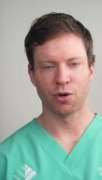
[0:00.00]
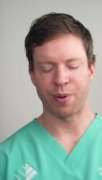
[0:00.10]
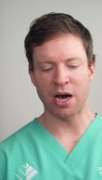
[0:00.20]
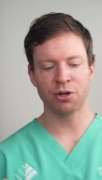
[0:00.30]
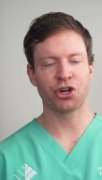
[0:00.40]
So
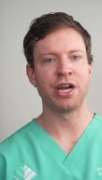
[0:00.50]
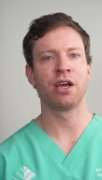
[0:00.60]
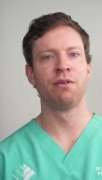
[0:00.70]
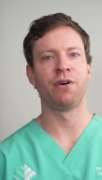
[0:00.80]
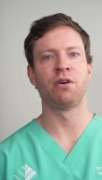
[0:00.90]
power
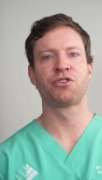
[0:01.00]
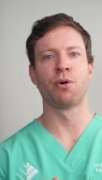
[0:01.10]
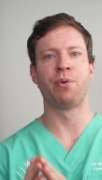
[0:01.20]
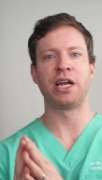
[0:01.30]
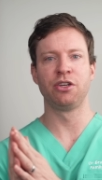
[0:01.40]
training involves
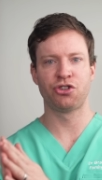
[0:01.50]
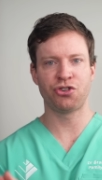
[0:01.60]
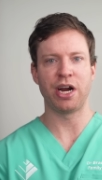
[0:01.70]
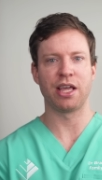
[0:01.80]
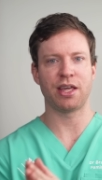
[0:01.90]
combining
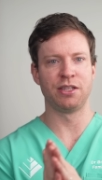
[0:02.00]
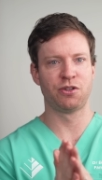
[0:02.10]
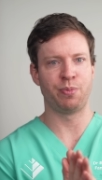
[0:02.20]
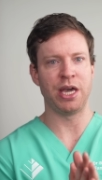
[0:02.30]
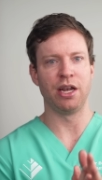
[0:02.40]
strength and
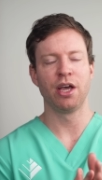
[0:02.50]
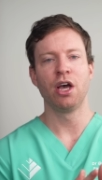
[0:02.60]
speed.